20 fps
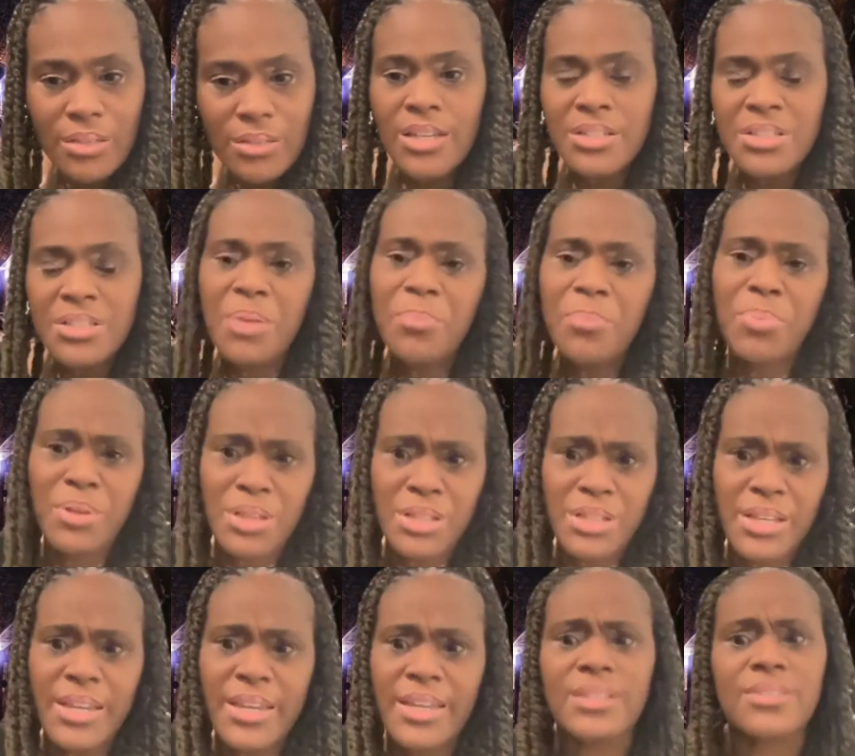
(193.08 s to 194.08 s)

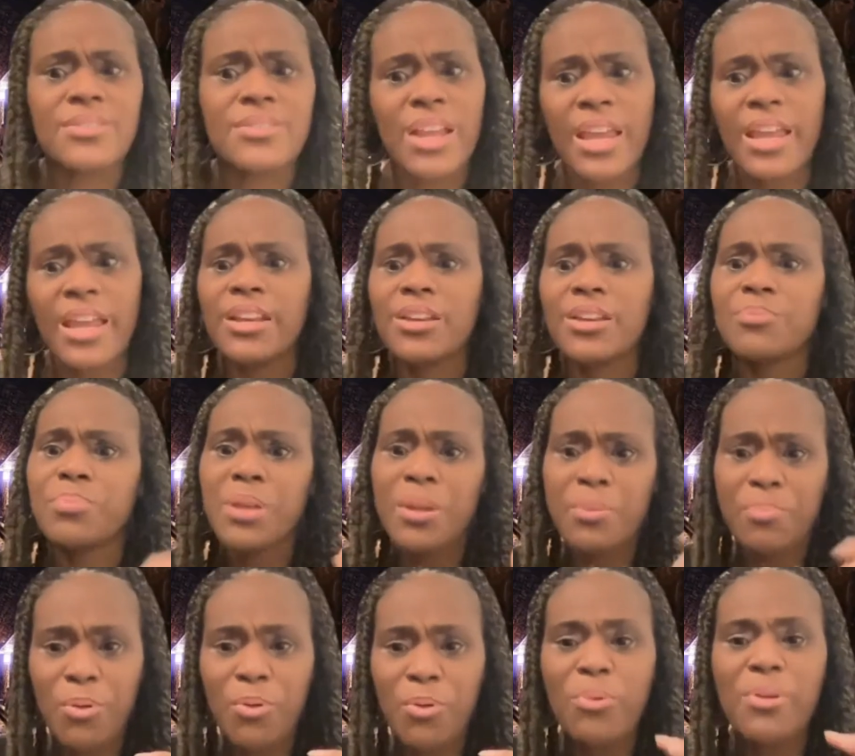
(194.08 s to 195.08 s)
Typically in
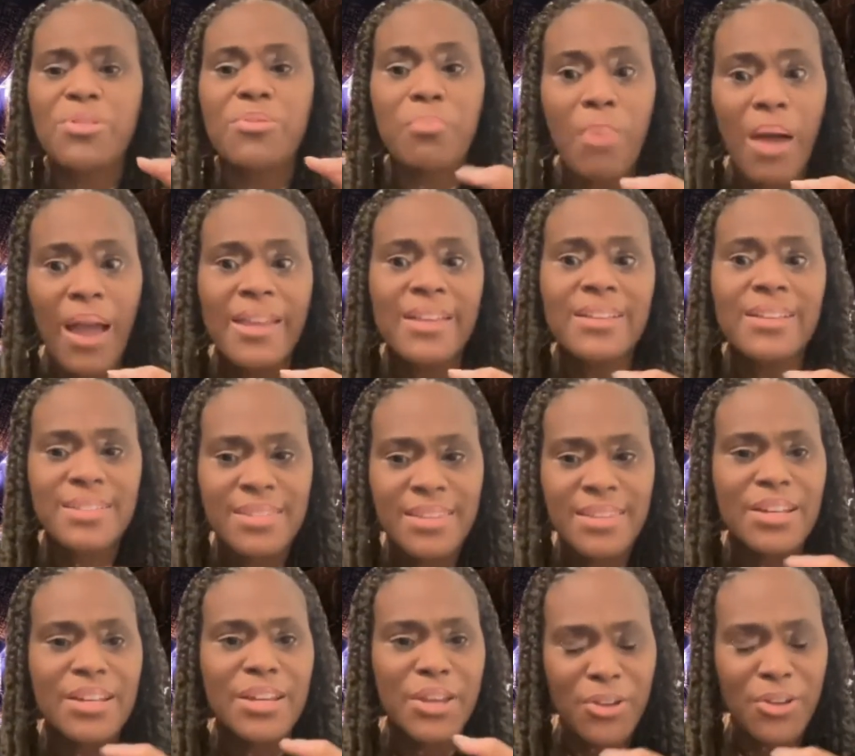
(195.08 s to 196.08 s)
people with
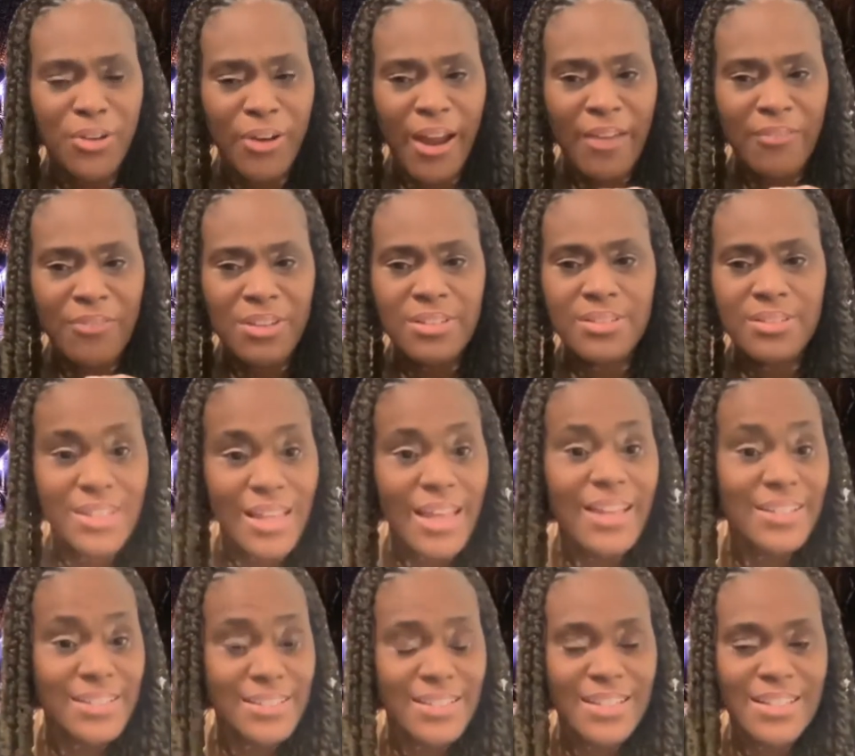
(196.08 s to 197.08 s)
myasthenia gravis, that
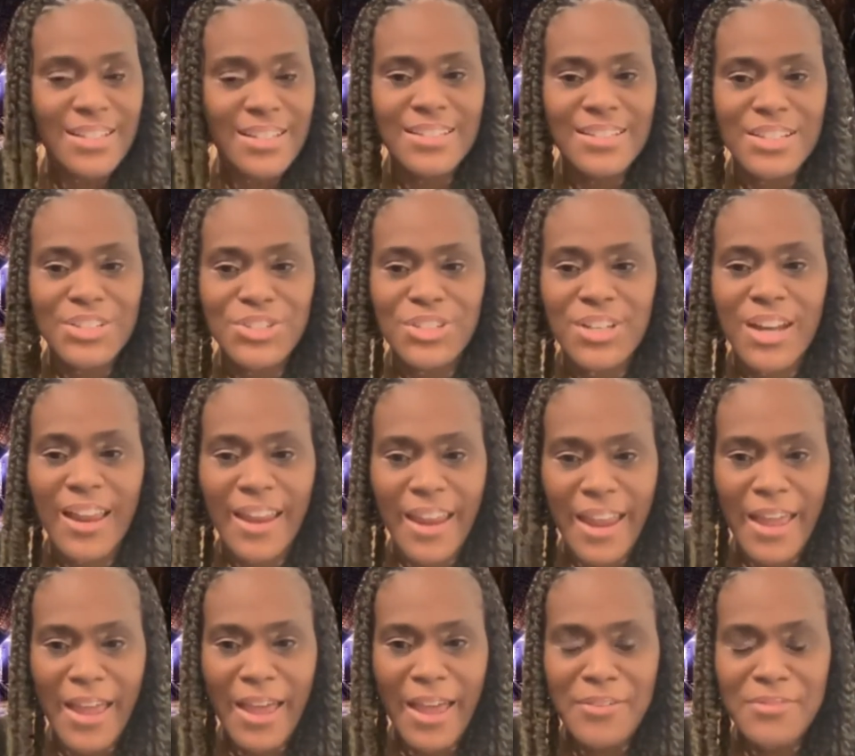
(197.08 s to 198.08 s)
is the condition I
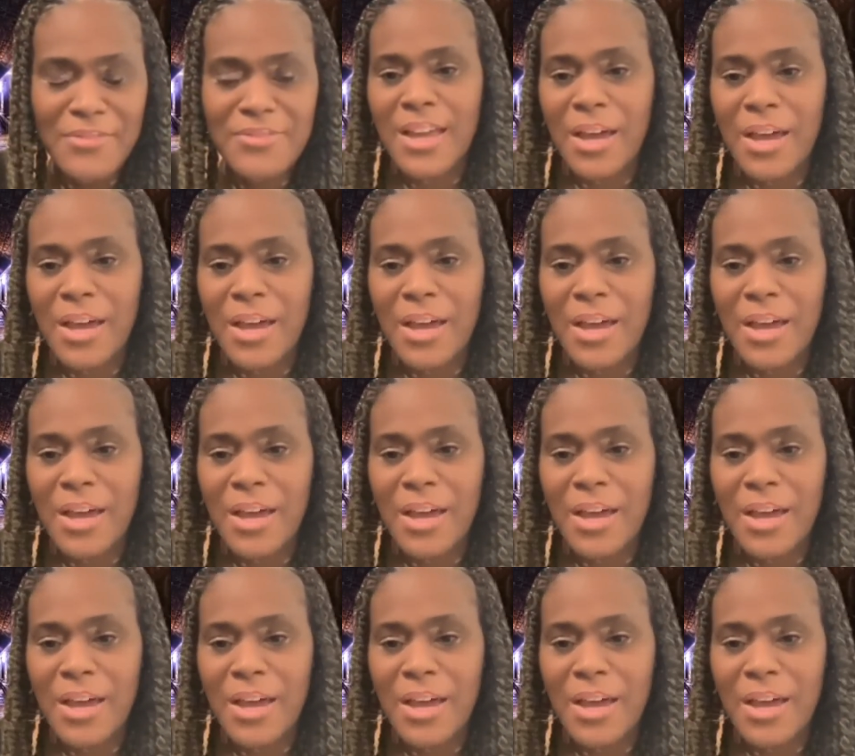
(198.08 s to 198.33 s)
have,